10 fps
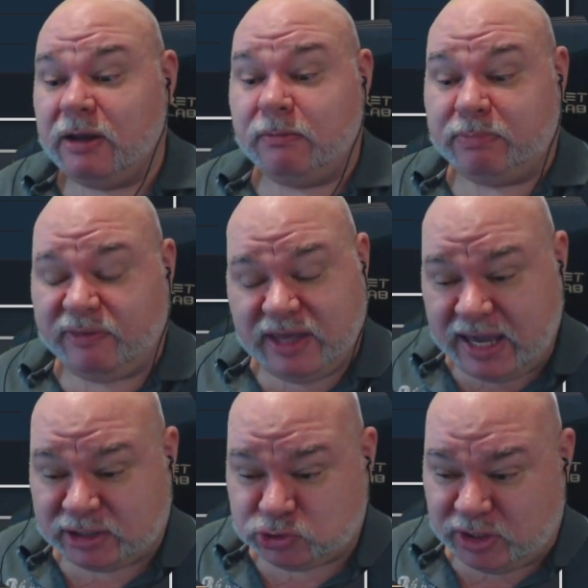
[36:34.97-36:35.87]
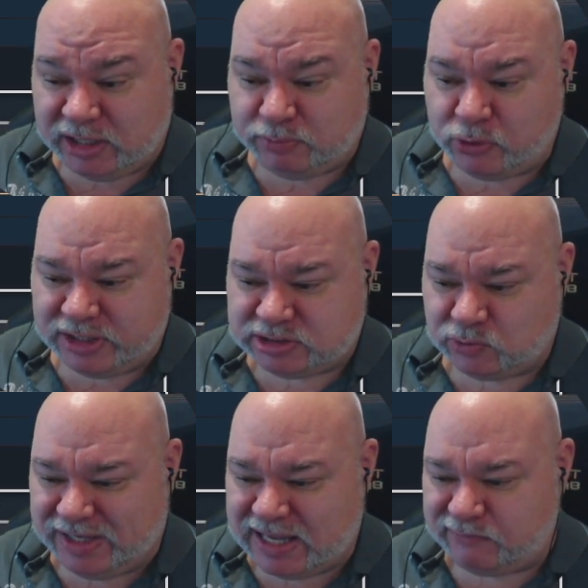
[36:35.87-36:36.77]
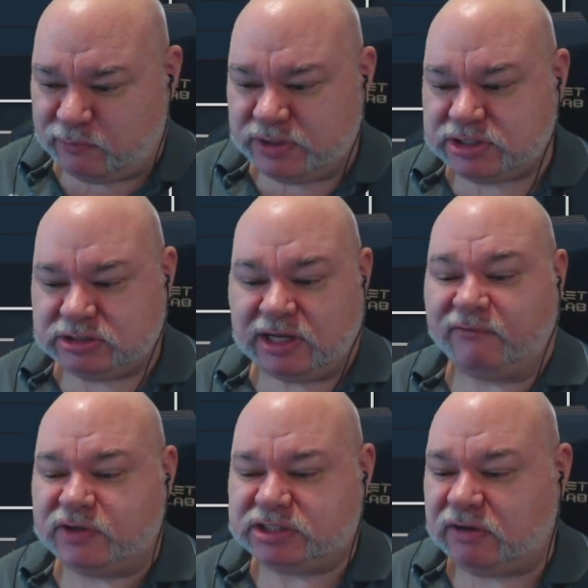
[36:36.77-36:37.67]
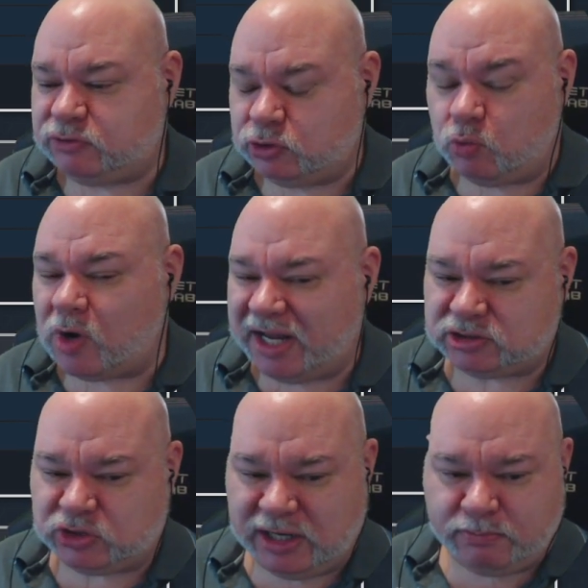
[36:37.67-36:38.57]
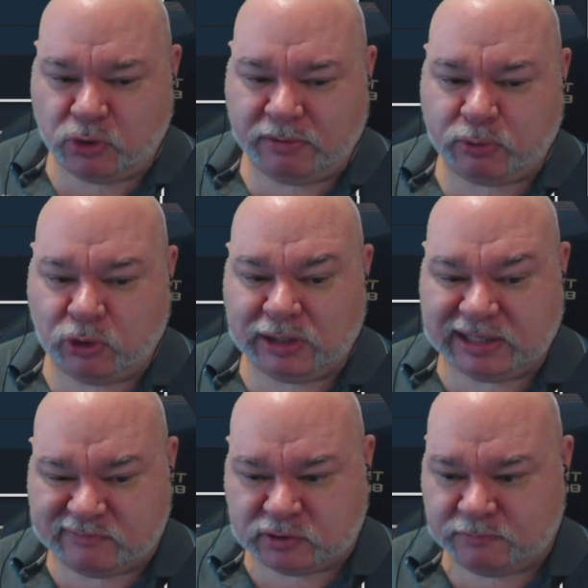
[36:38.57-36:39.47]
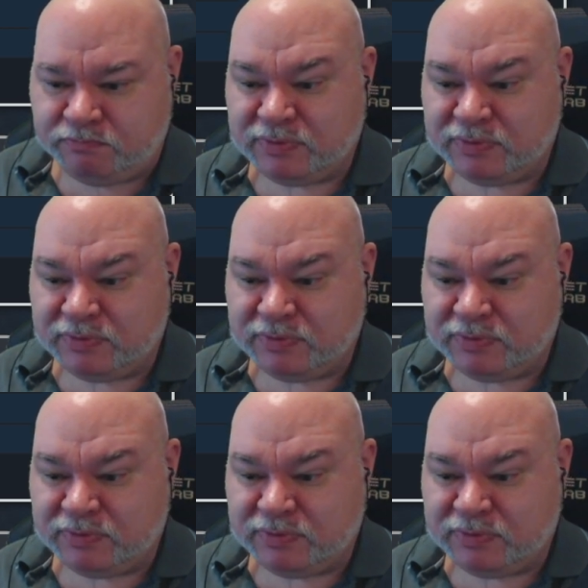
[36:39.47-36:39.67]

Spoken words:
But the extra hit points that we get from this, toughness gives you 1 extra hit point per level.